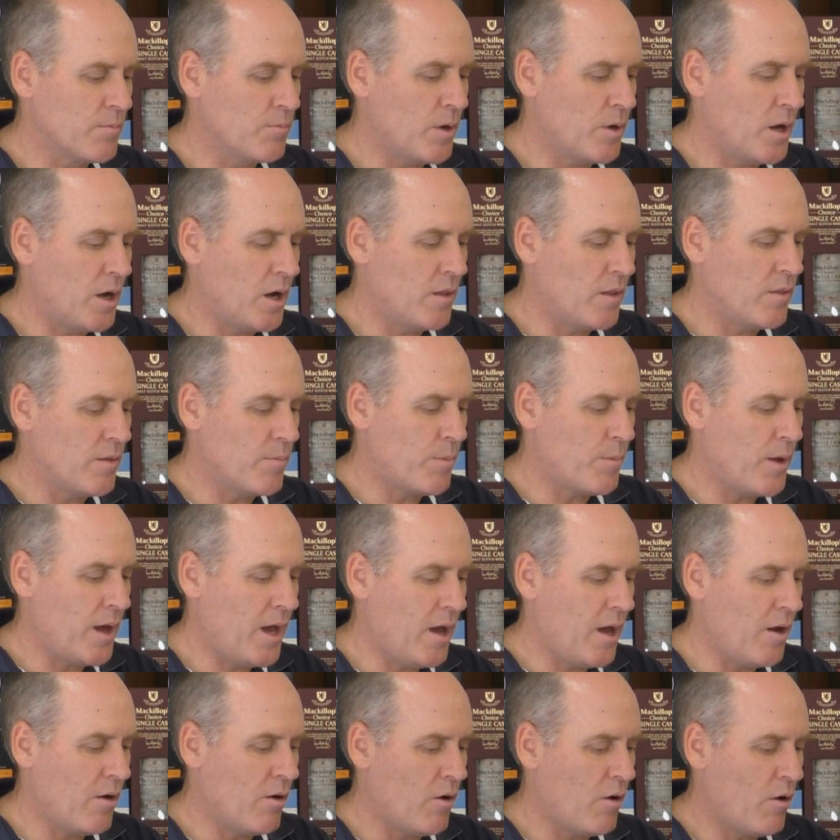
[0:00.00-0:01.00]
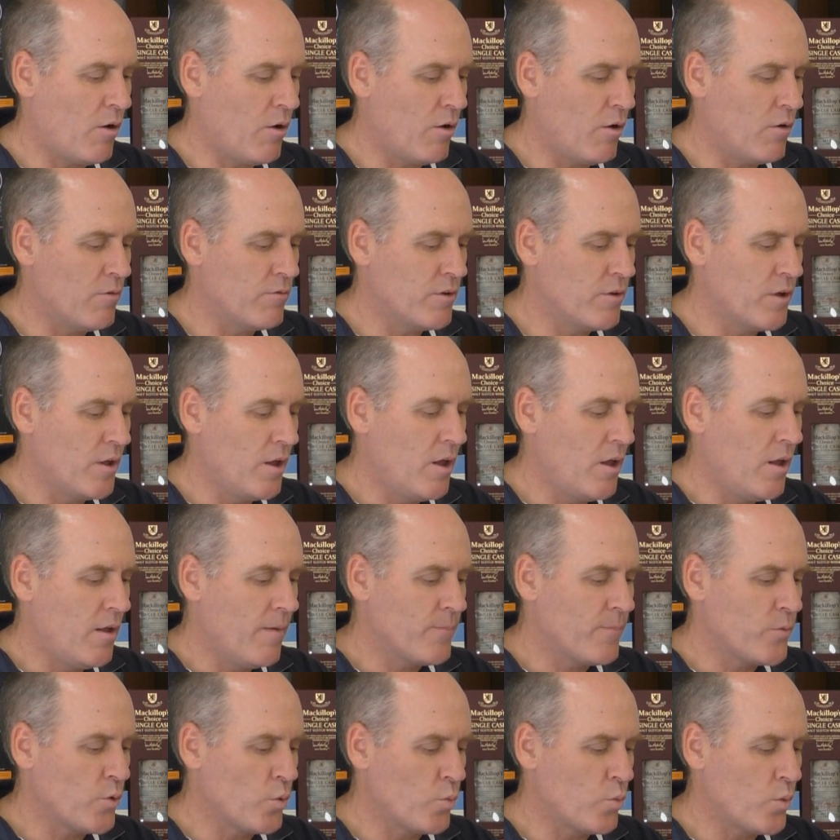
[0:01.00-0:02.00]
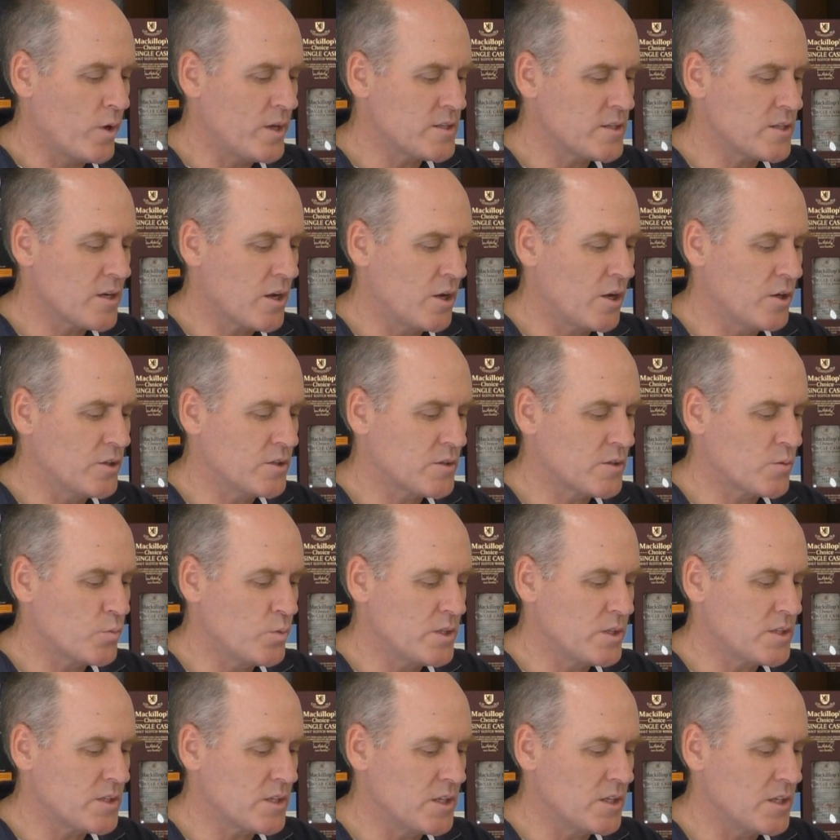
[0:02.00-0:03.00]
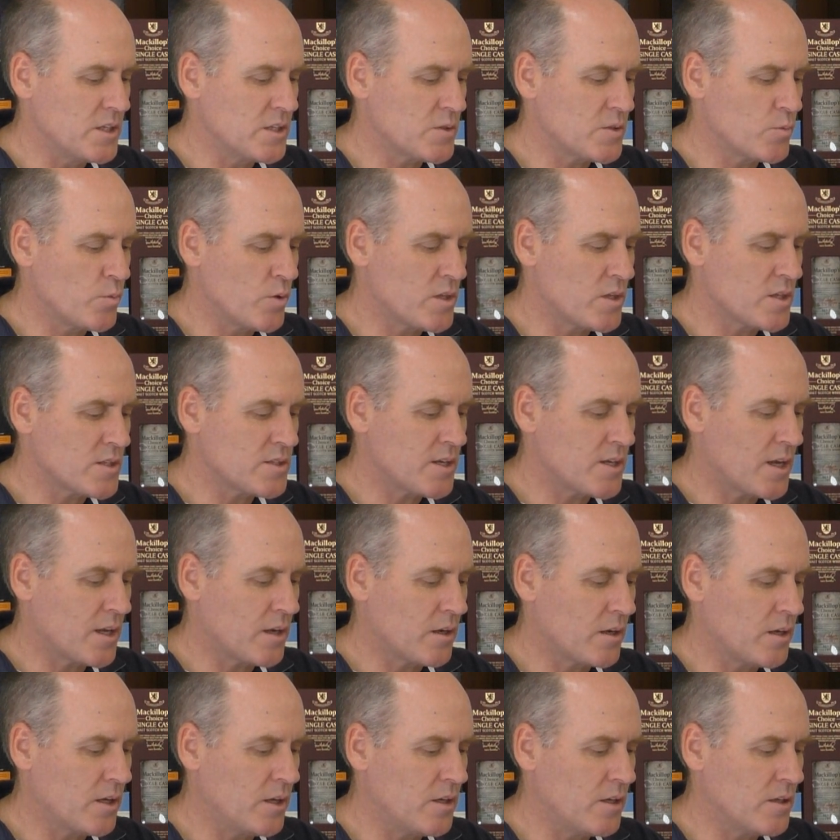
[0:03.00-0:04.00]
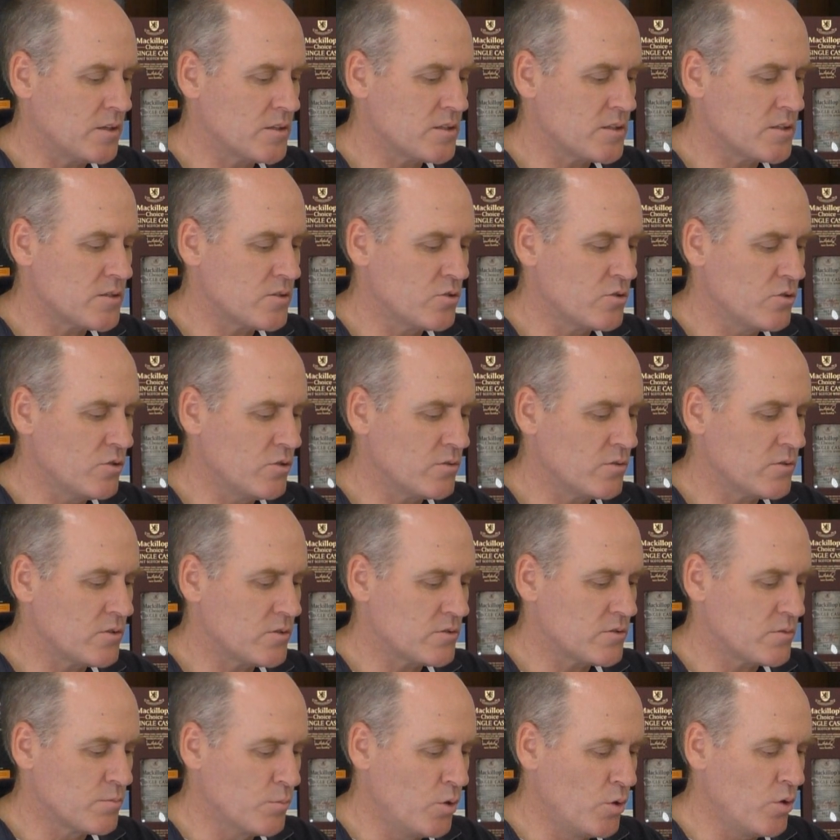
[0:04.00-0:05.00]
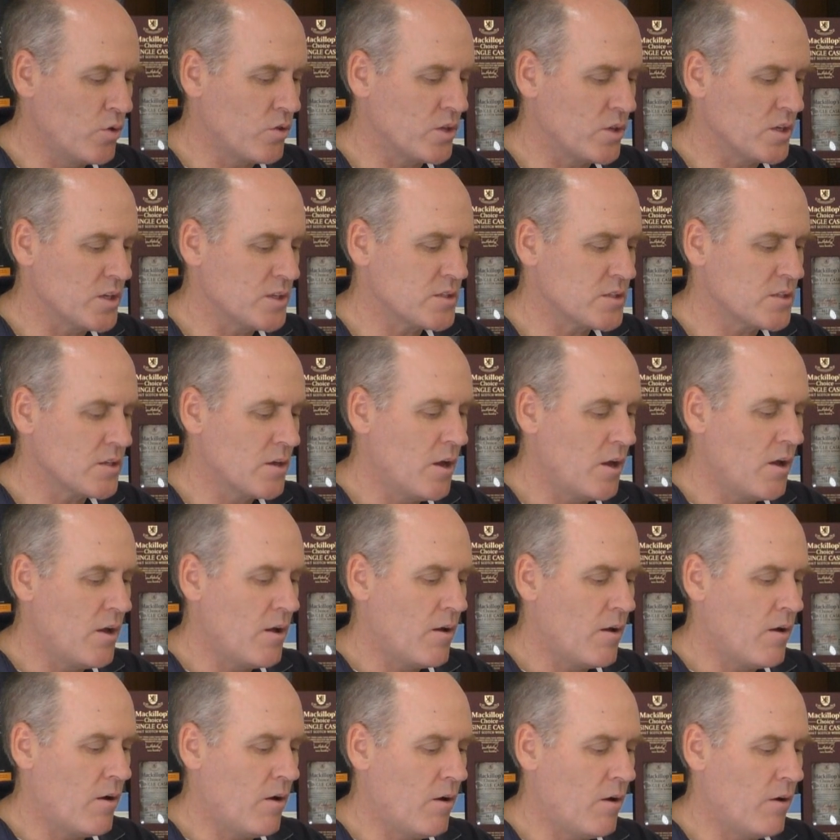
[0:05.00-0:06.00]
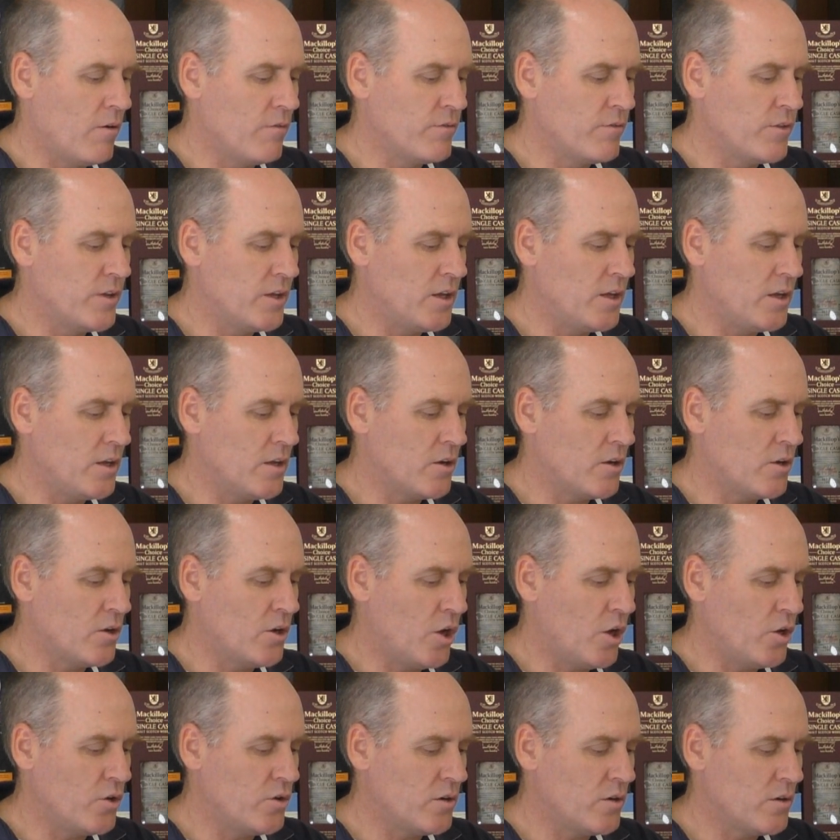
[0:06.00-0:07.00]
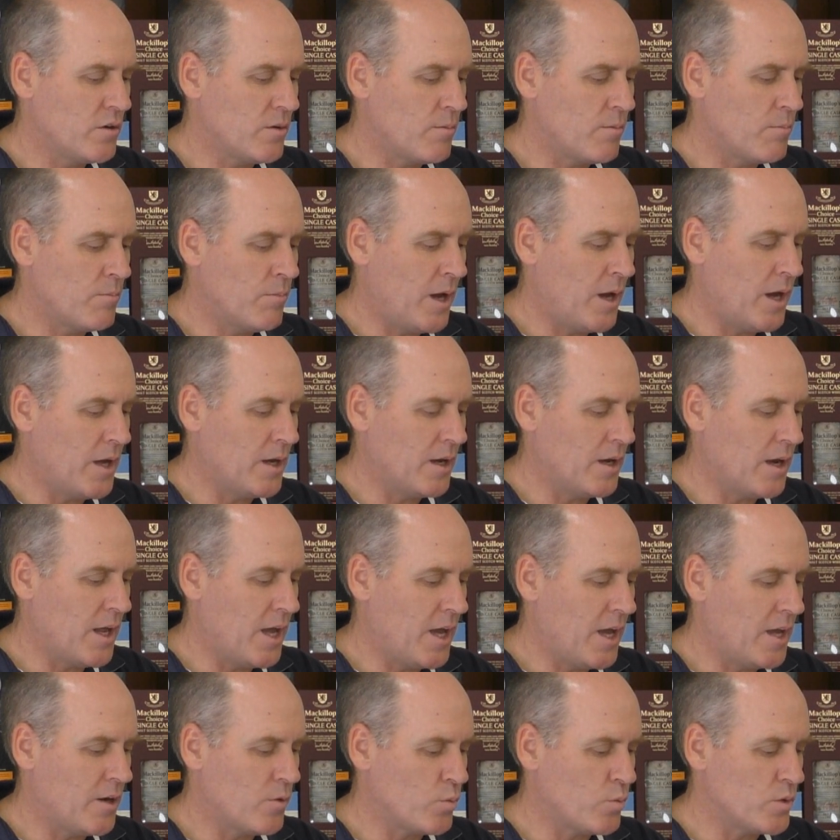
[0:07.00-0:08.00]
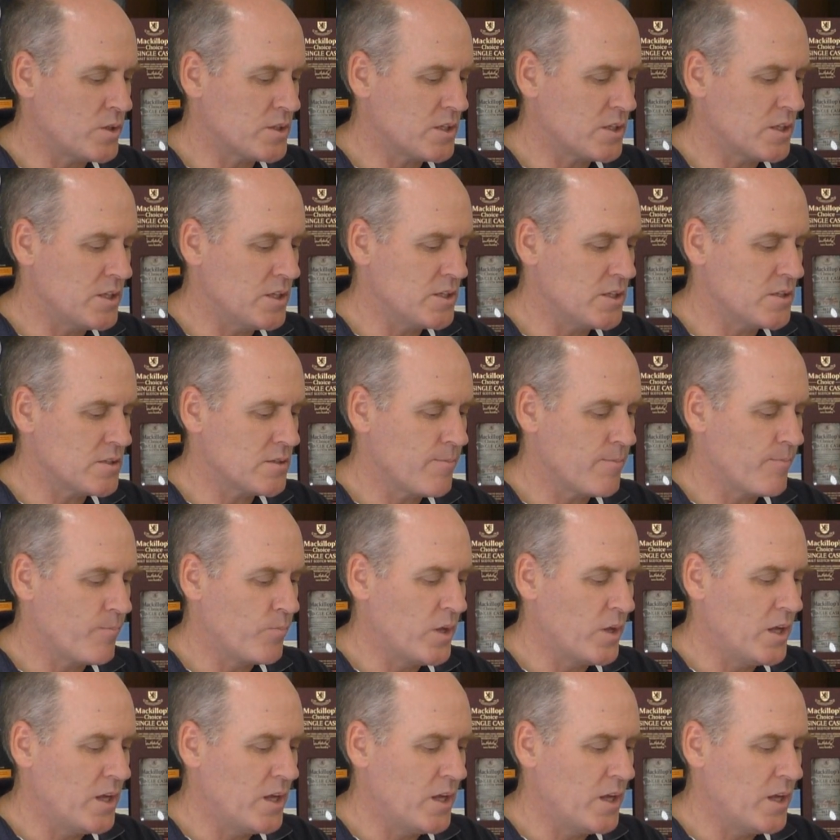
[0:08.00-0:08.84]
combine the power of the West Coast whiskies with the subtlety and smoothness of the noted mainland whiskies.